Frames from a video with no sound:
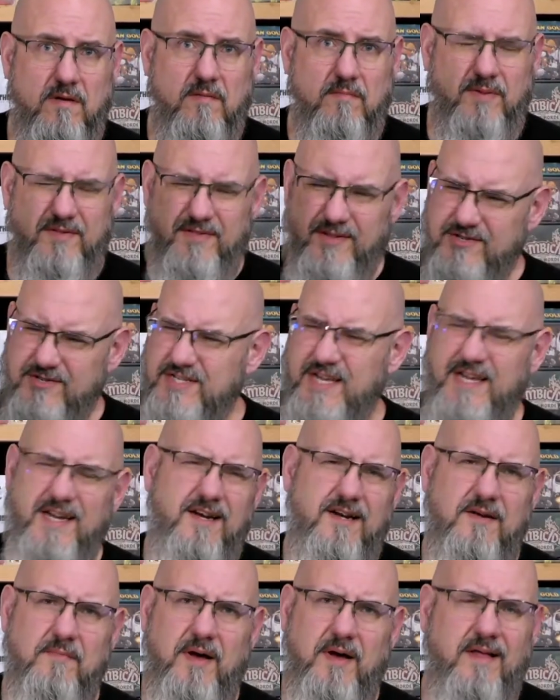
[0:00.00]
But they're saying
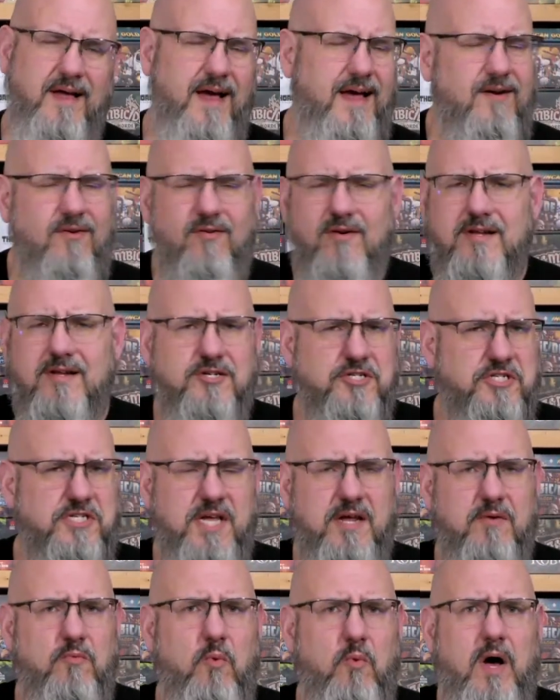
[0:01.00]
it about, I don't
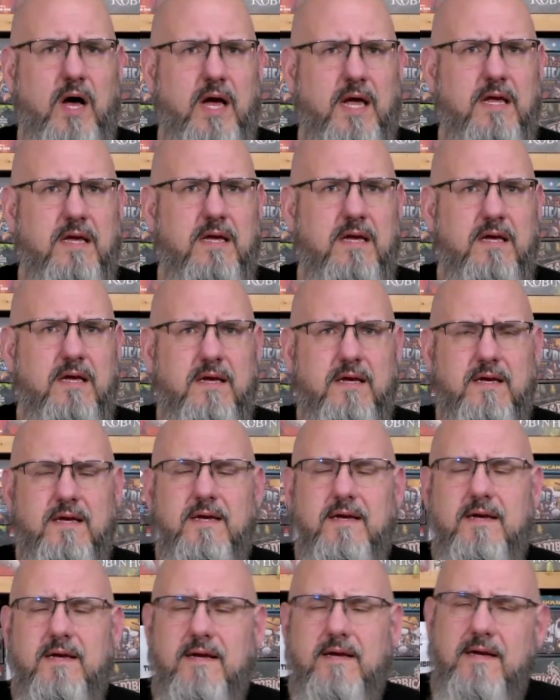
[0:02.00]
understand why.
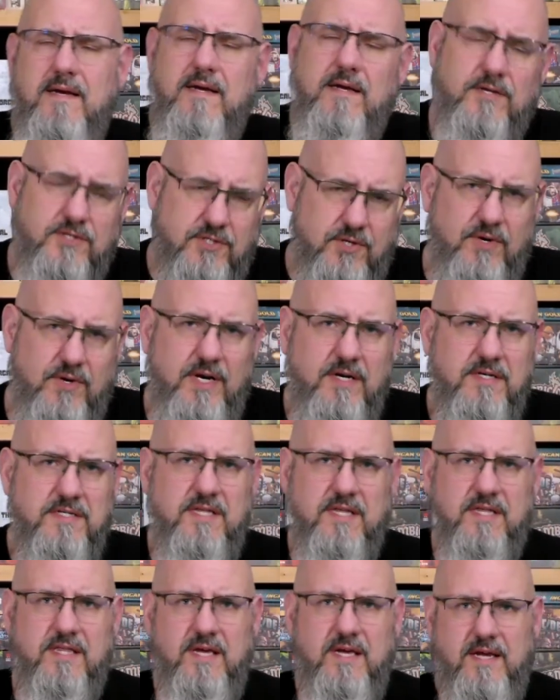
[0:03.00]
So here's
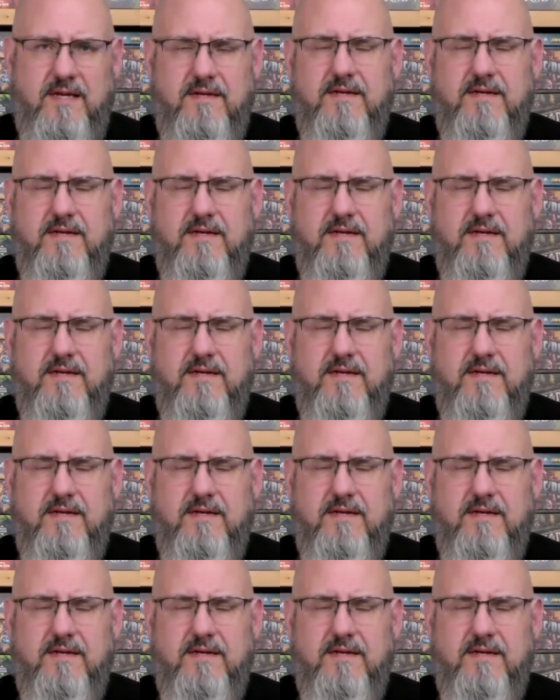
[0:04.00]
the thing.